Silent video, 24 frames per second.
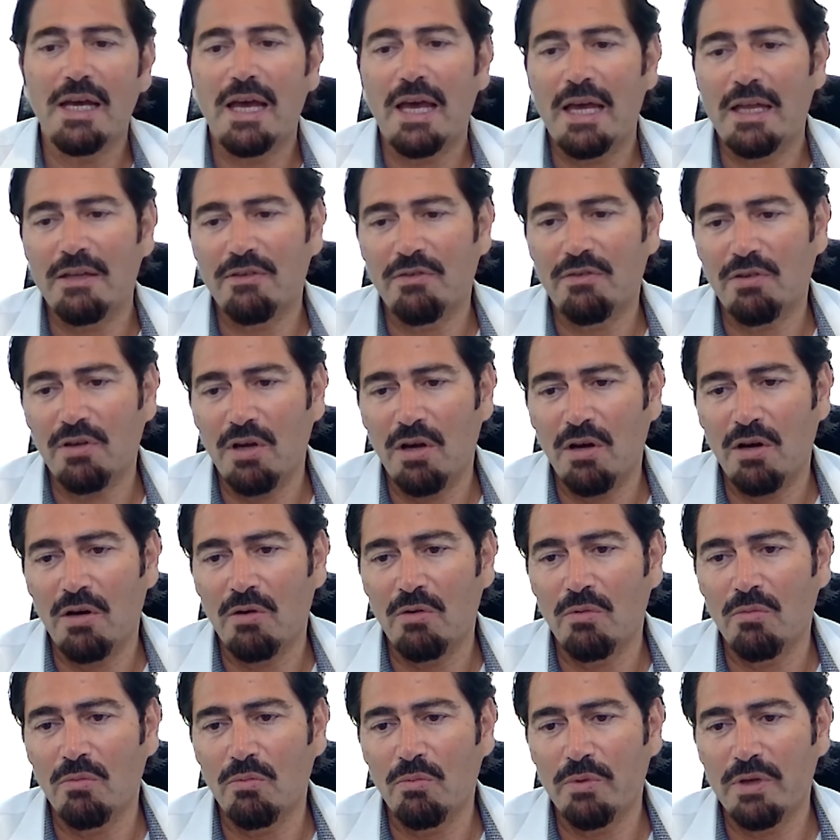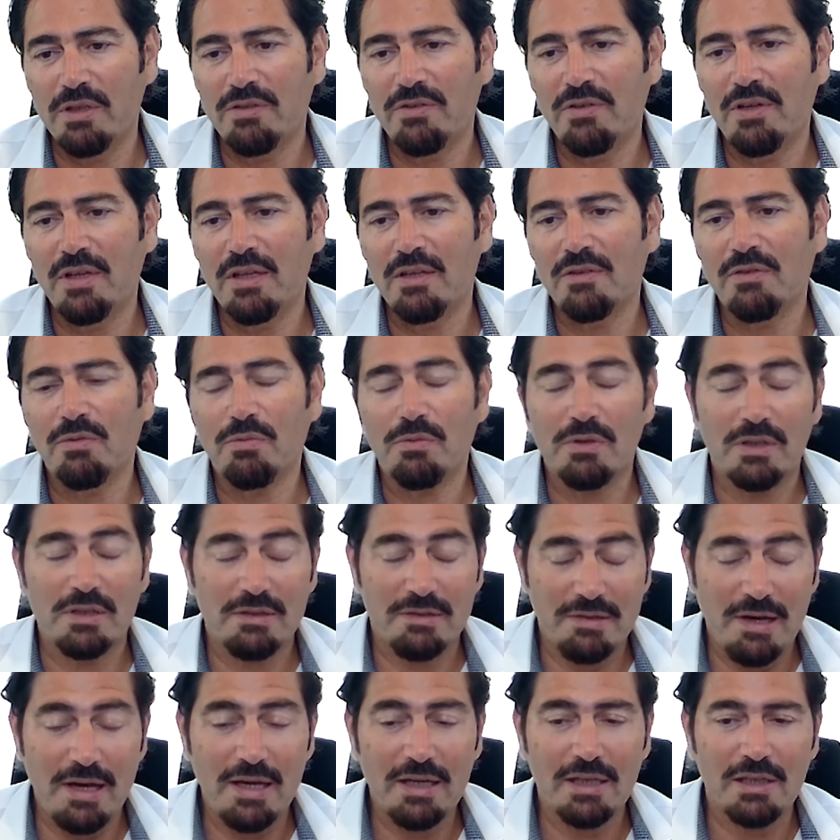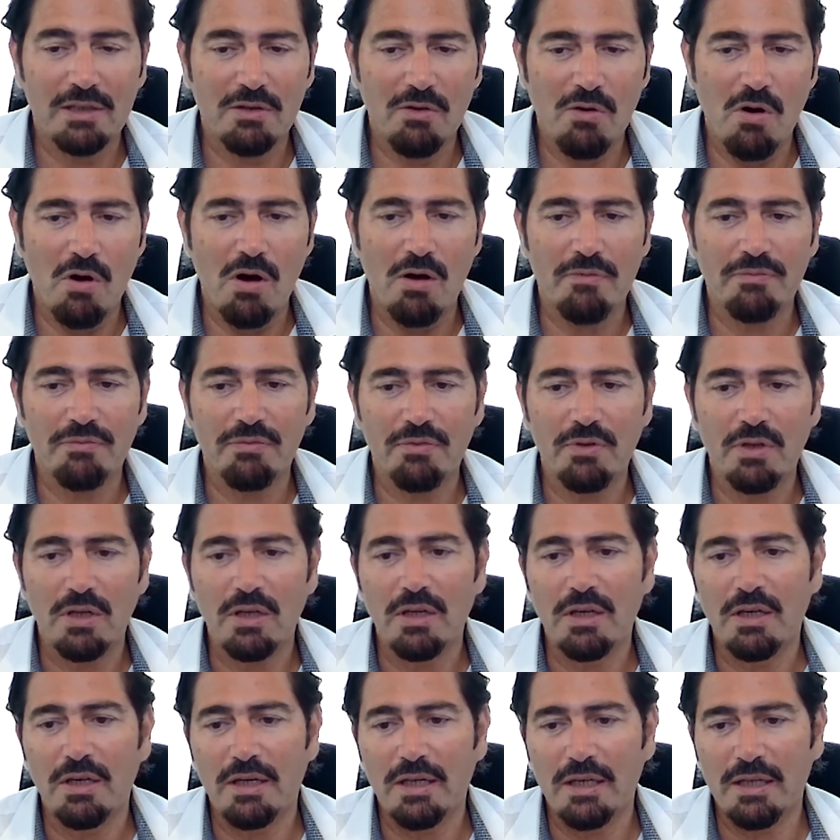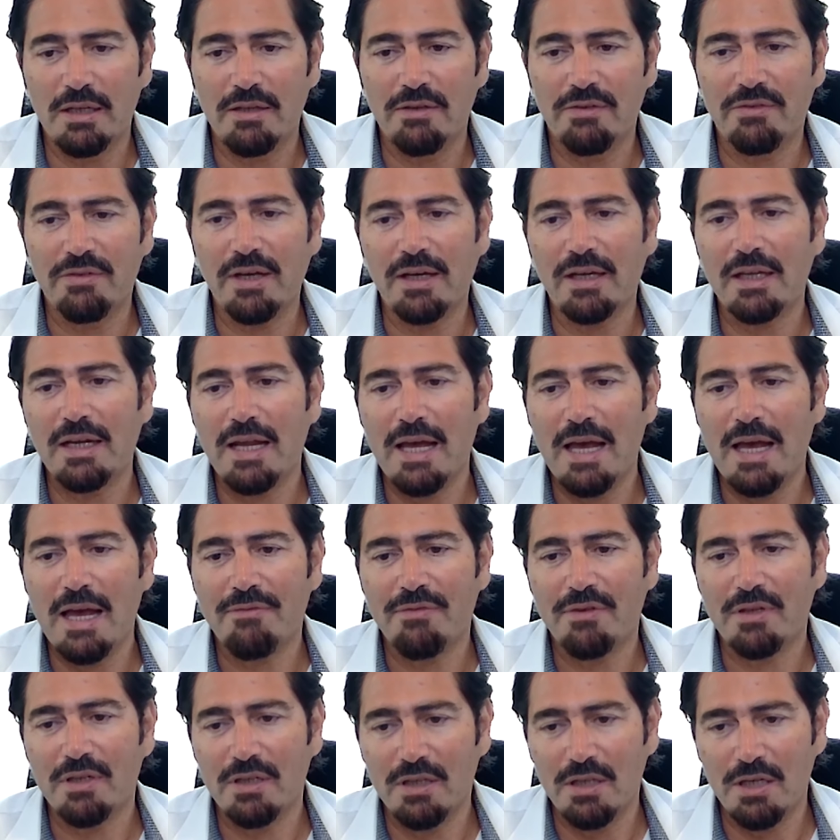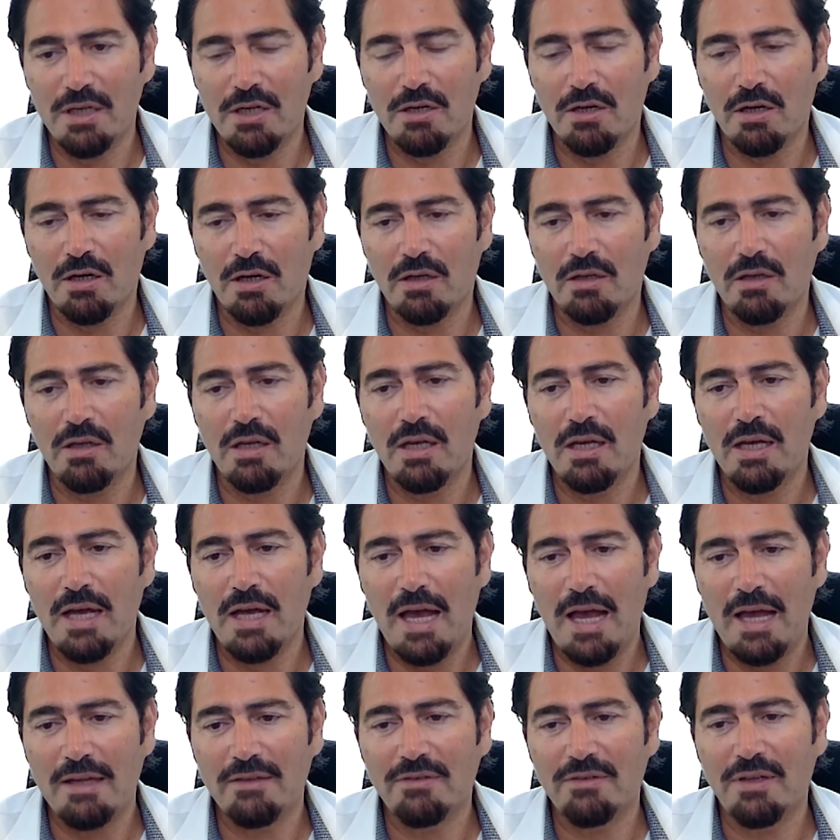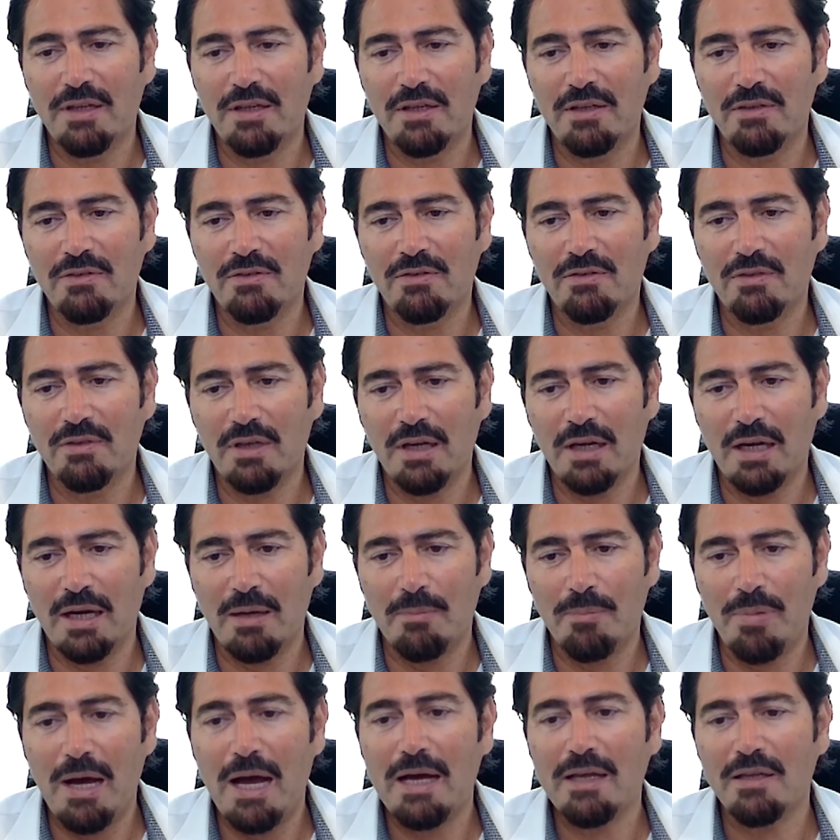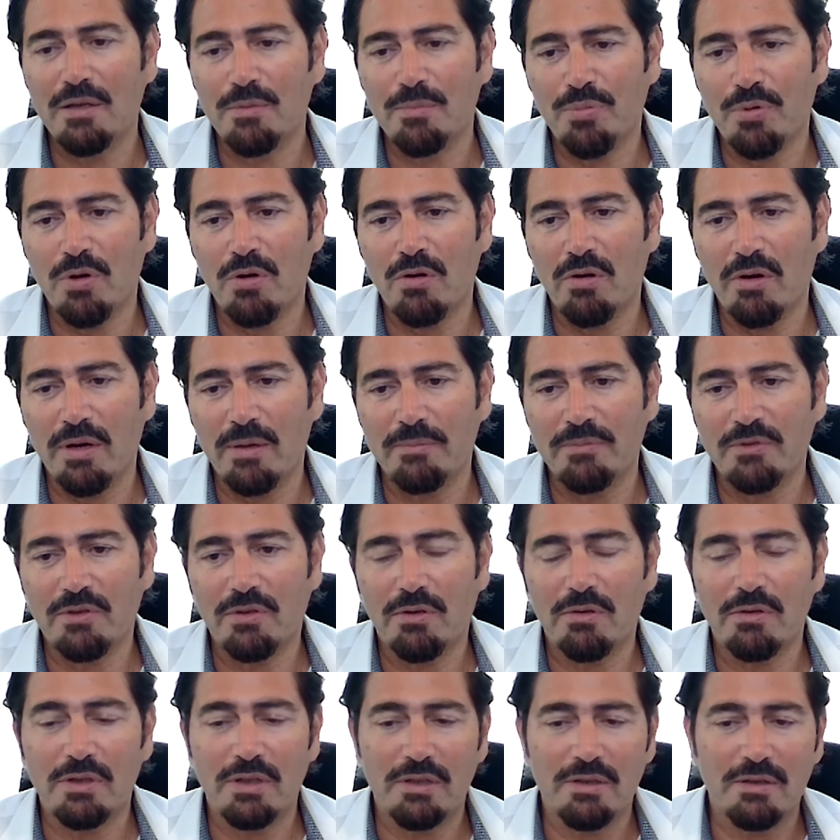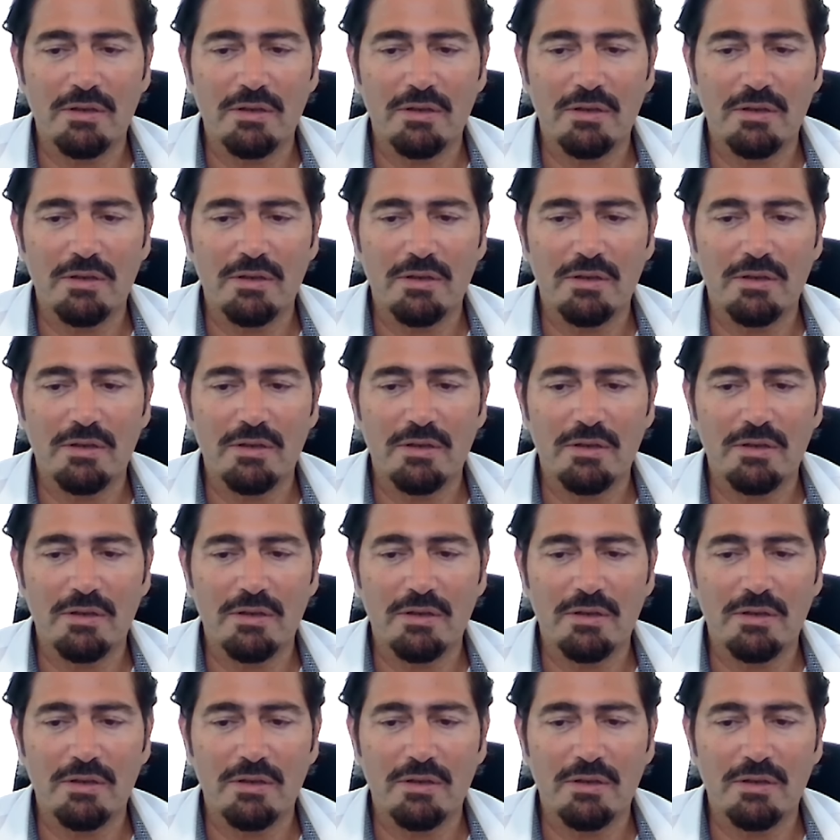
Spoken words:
And so we see this really taking off in the second half of the year as these pilot programs turn